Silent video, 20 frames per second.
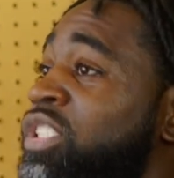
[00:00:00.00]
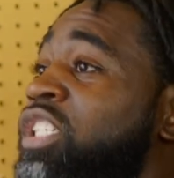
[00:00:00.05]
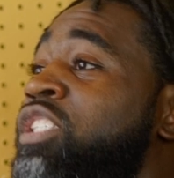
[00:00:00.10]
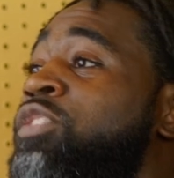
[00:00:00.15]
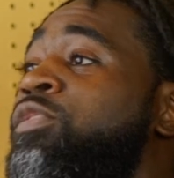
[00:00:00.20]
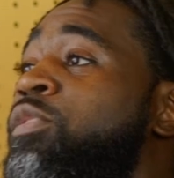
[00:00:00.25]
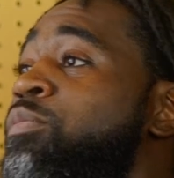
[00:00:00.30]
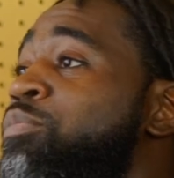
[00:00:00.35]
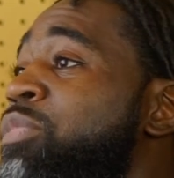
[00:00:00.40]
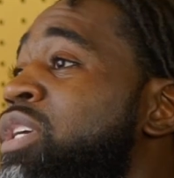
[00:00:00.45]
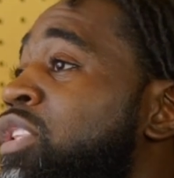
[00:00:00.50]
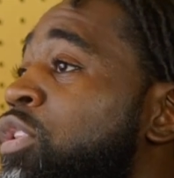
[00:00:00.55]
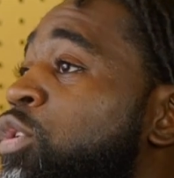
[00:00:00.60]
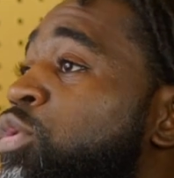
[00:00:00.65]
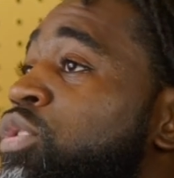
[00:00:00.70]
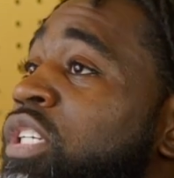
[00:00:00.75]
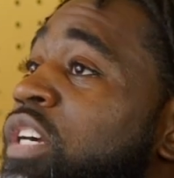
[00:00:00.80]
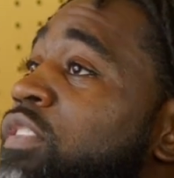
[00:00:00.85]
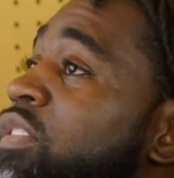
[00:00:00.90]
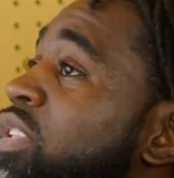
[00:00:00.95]
Just from me
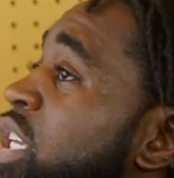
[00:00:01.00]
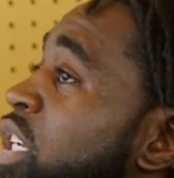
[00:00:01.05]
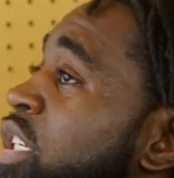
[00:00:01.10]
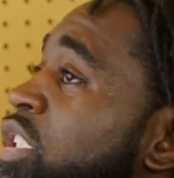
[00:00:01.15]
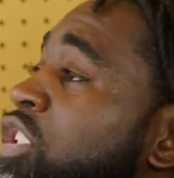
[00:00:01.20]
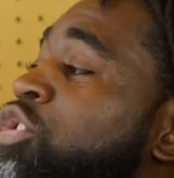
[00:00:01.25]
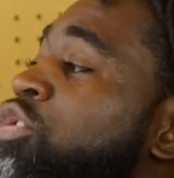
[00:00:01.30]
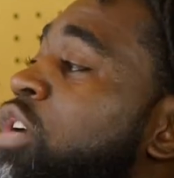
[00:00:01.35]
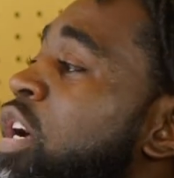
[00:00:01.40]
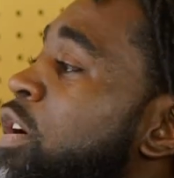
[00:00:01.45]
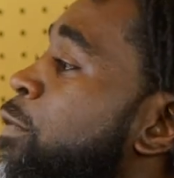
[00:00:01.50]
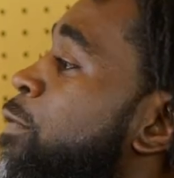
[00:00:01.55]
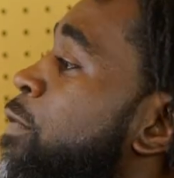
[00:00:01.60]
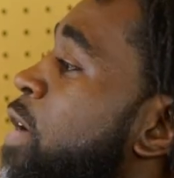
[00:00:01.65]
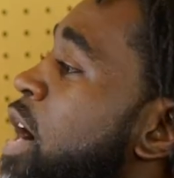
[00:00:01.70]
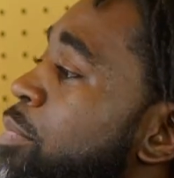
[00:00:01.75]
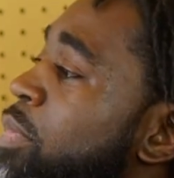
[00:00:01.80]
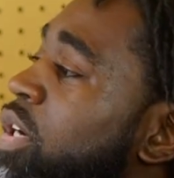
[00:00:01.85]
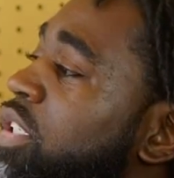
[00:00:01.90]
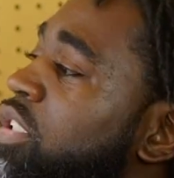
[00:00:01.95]
losing everything and just trying to
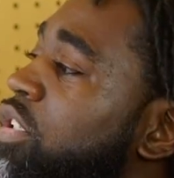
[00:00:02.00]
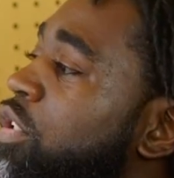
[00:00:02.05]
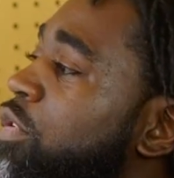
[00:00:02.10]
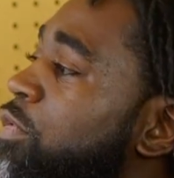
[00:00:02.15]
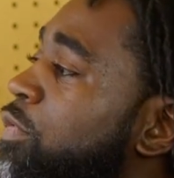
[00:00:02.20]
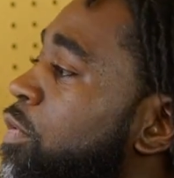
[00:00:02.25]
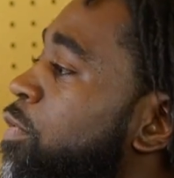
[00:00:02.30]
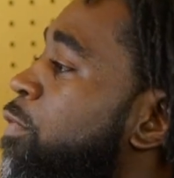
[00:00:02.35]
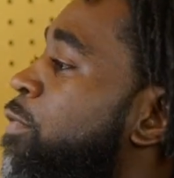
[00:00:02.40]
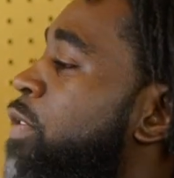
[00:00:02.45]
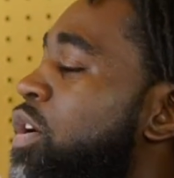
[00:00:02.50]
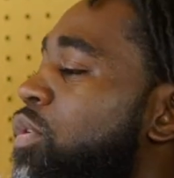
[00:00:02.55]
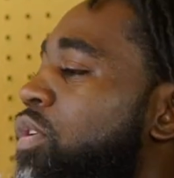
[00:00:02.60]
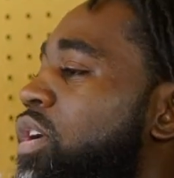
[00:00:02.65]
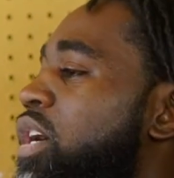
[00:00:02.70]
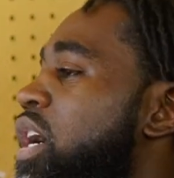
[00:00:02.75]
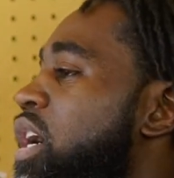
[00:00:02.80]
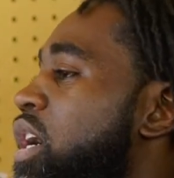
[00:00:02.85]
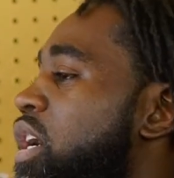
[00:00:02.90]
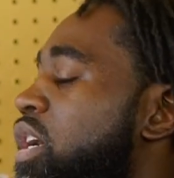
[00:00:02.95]
find myself,
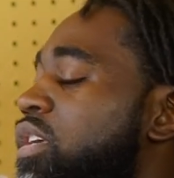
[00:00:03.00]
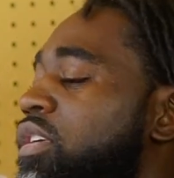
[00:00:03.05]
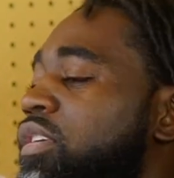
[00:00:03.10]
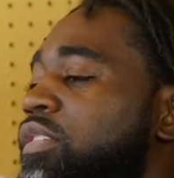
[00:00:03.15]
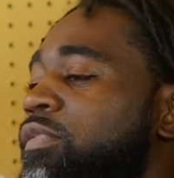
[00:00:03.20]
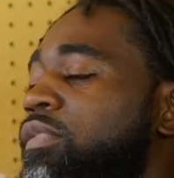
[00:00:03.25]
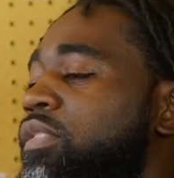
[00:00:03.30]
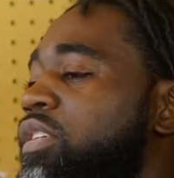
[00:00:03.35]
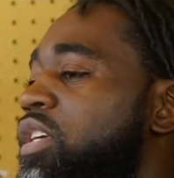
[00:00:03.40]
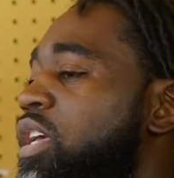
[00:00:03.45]
found God, yeah.